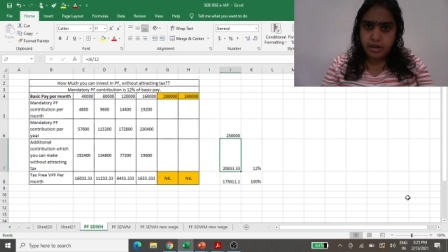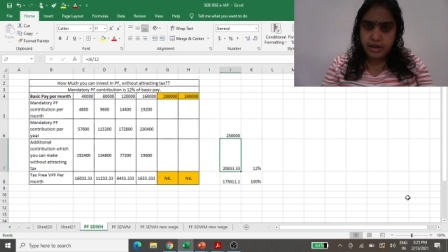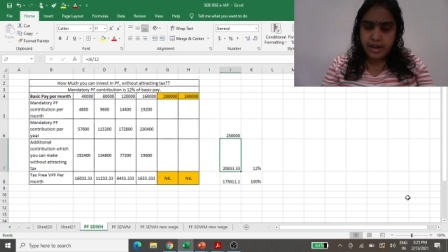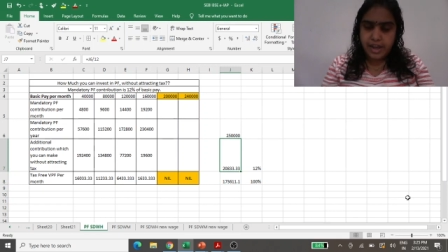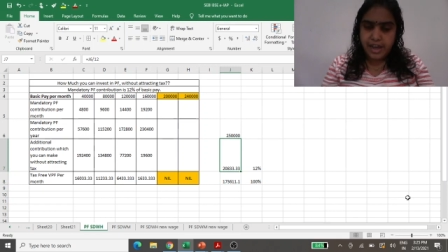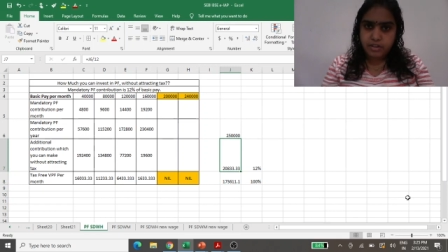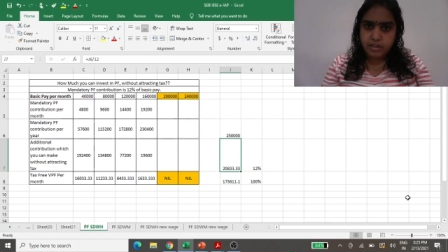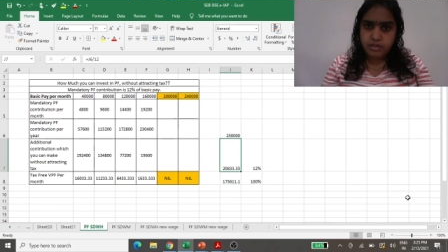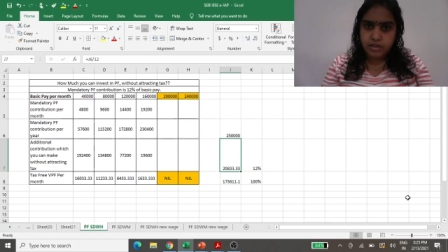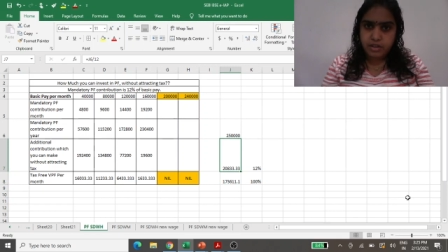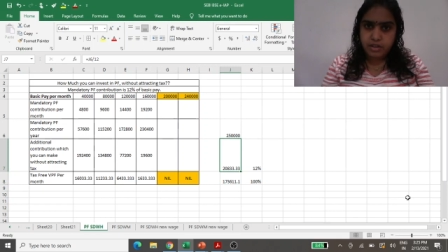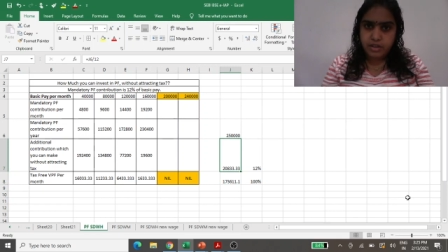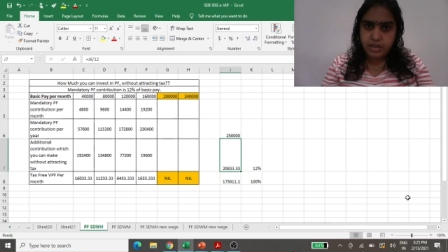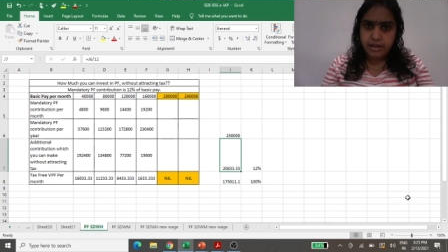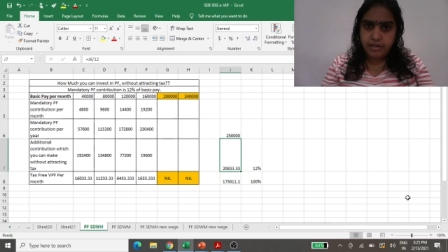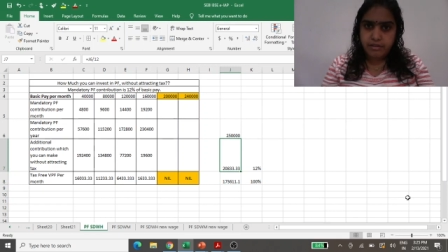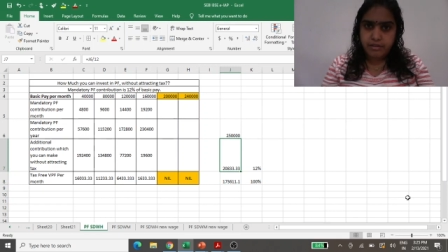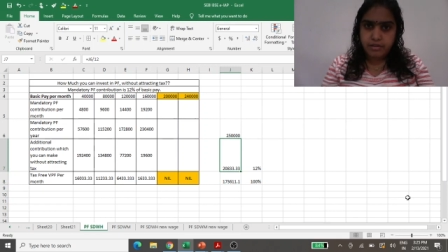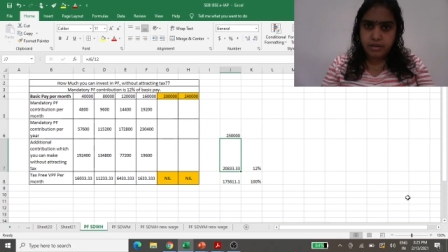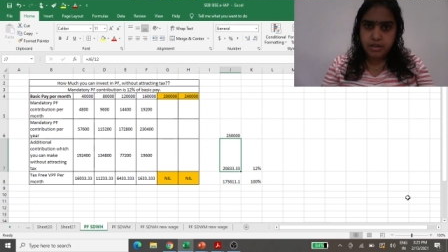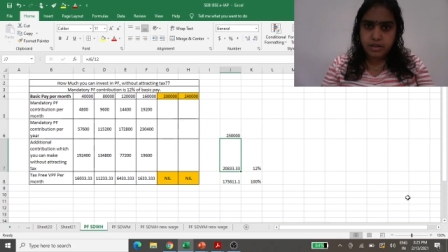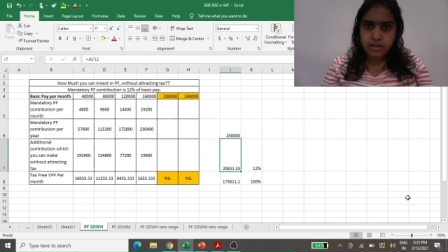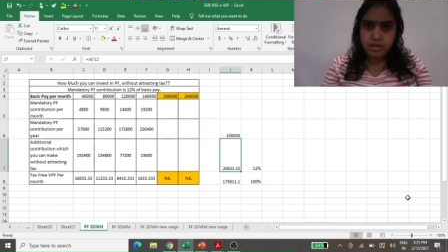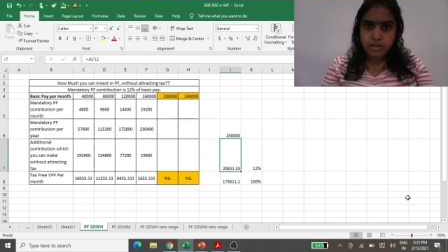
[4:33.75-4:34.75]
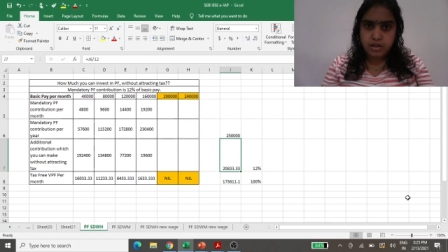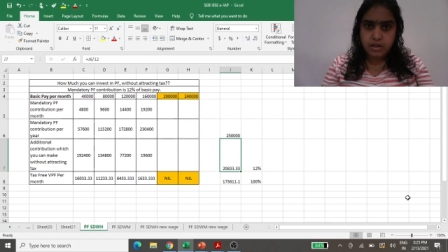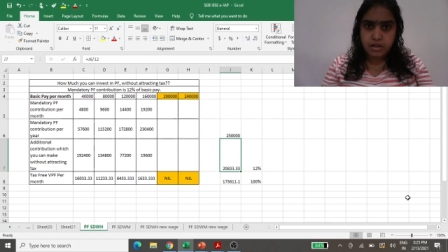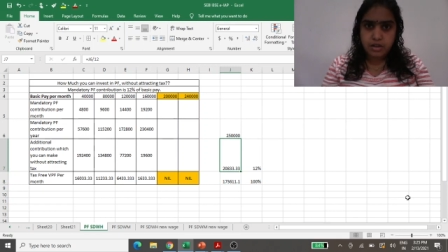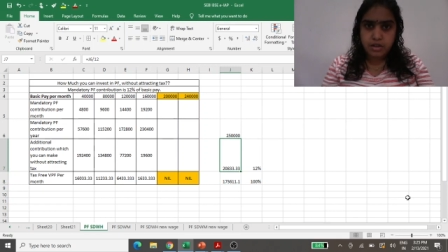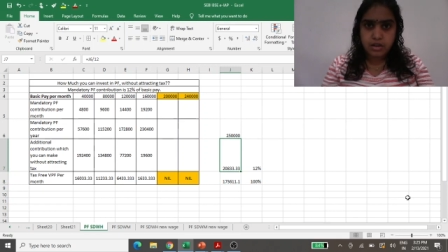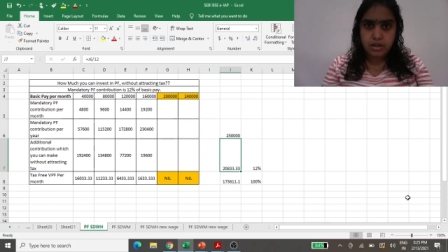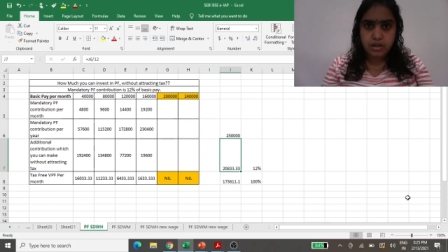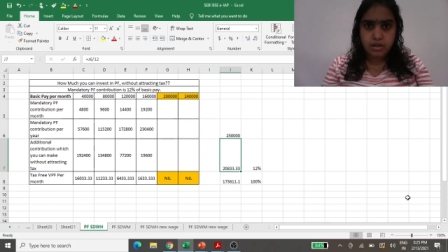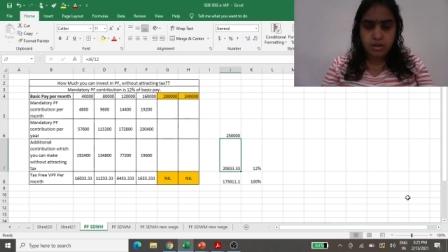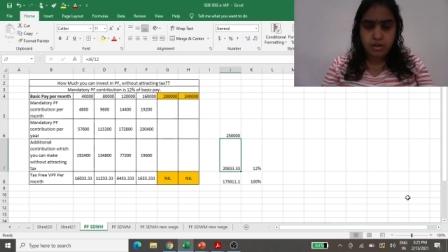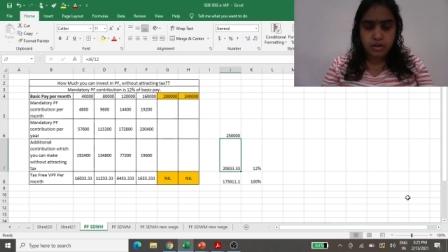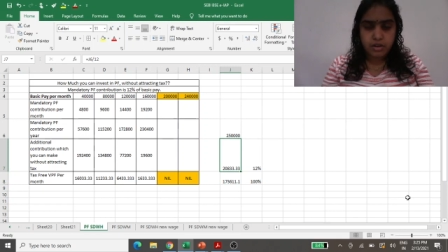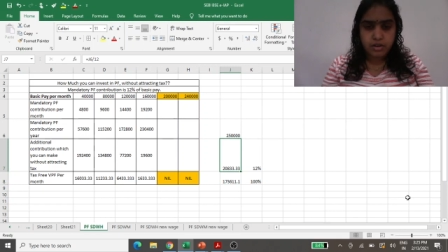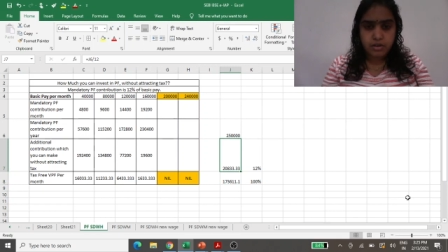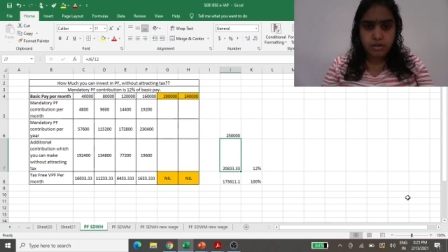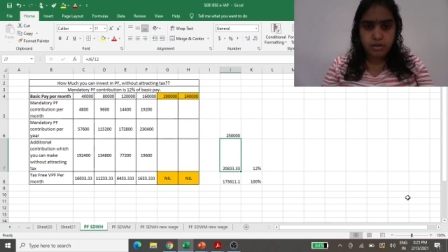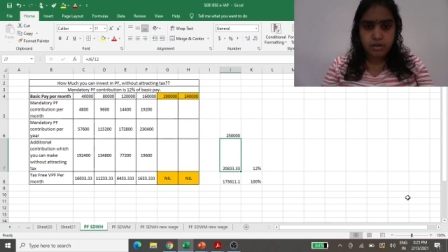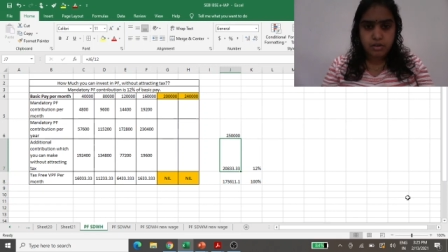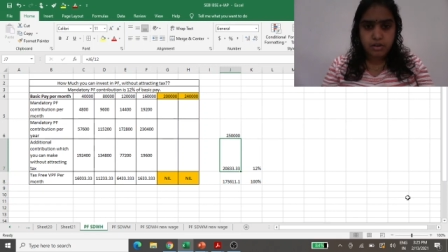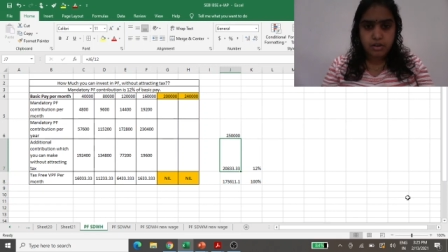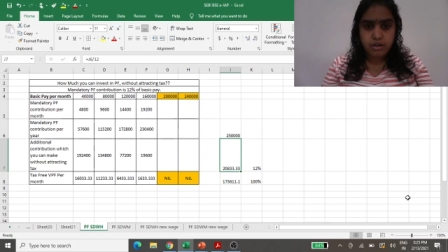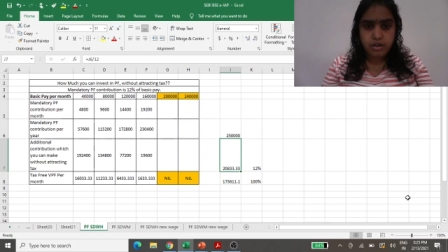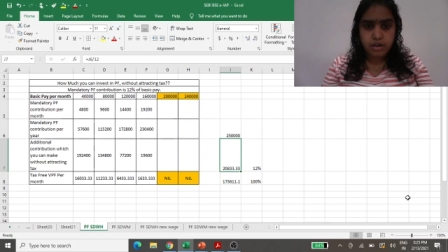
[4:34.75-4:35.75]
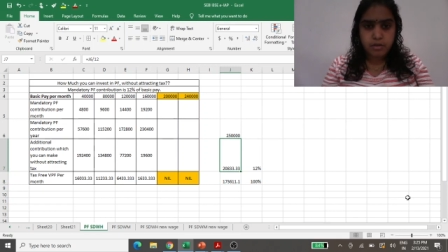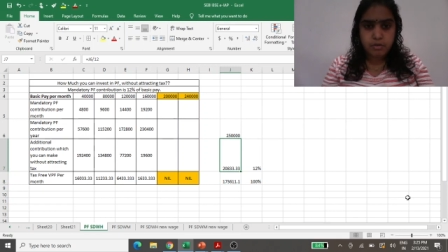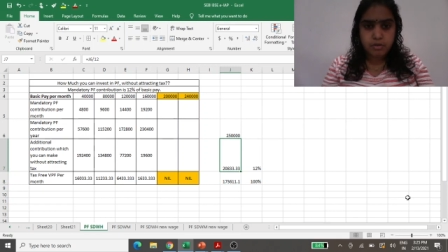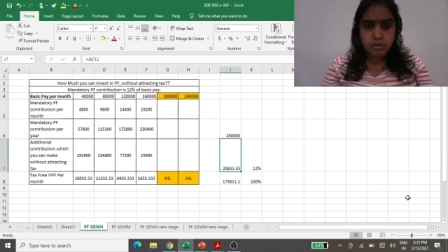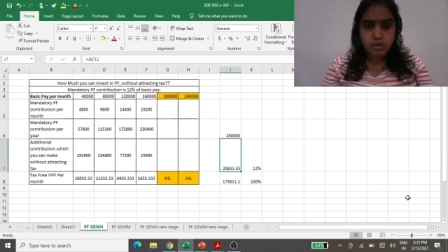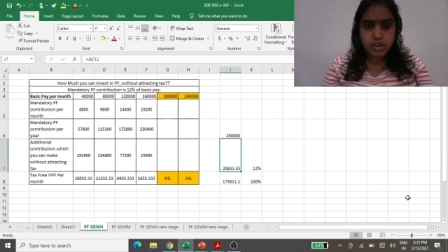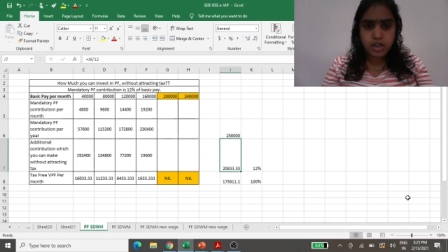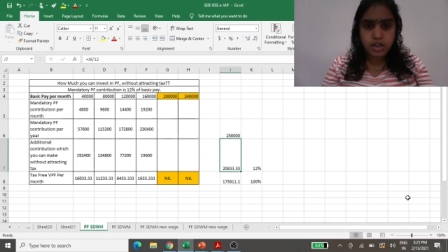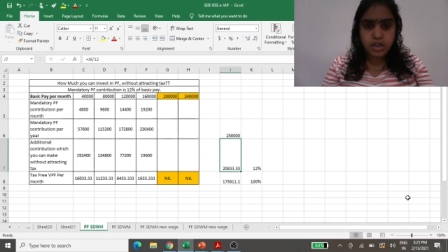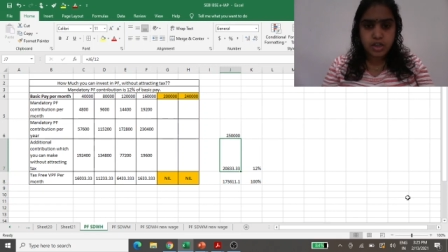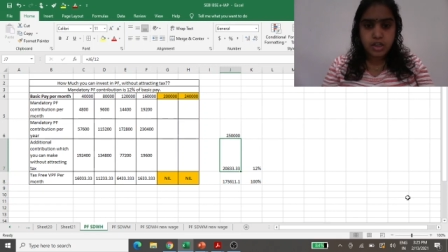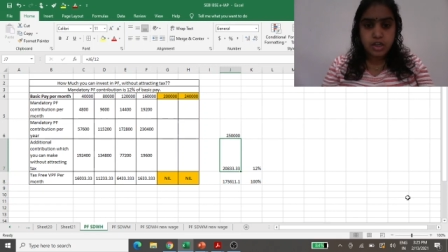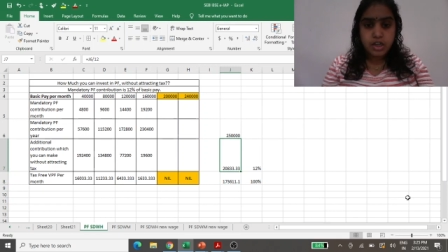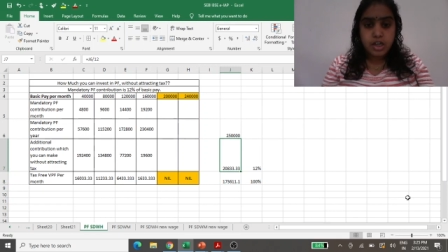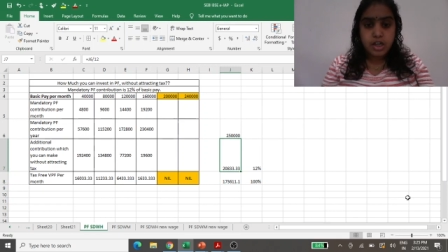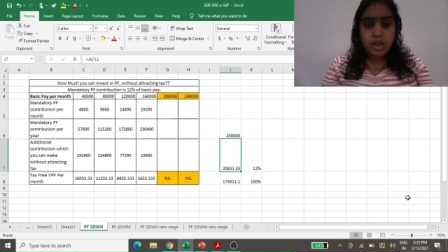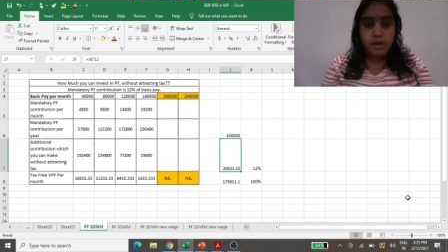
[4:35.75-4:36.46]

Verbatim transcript: tax on the interest earned on your contribution.